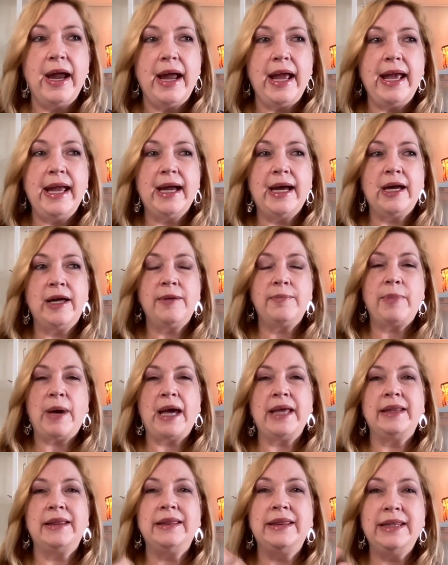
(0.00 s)
And by
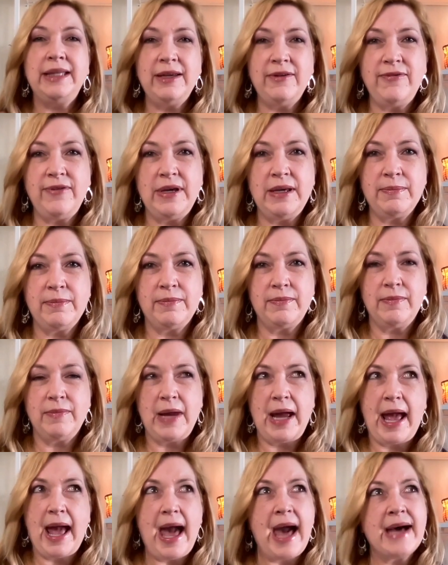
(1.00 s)
living
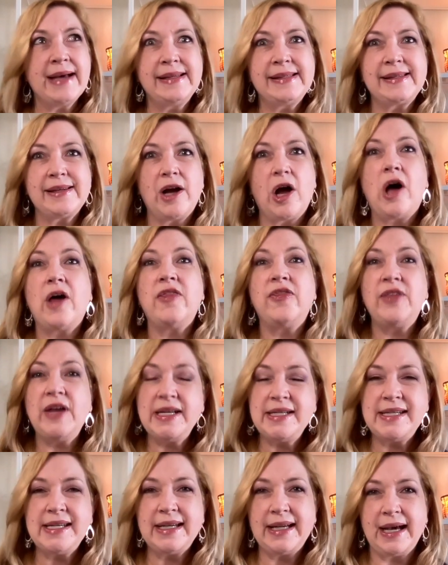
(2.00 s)
as
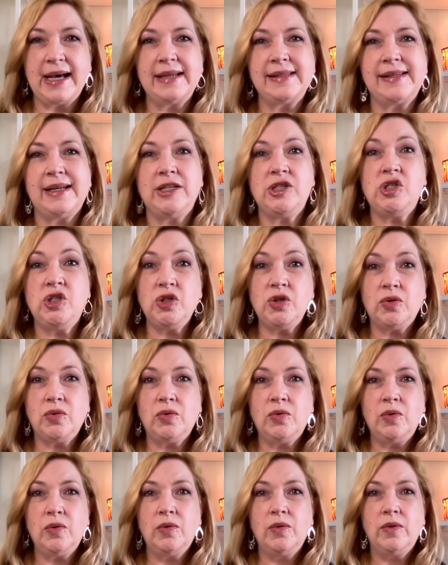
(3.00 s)
authentic as I
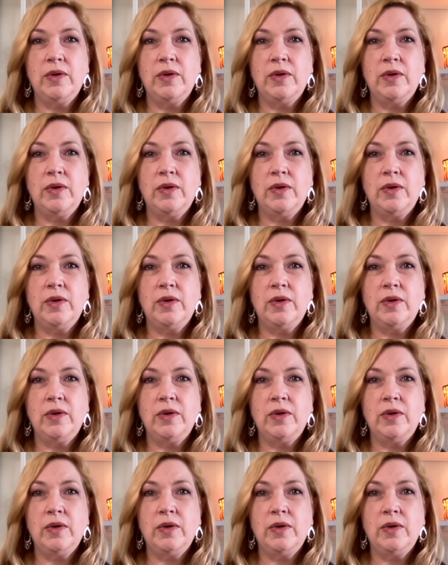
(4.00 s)
do,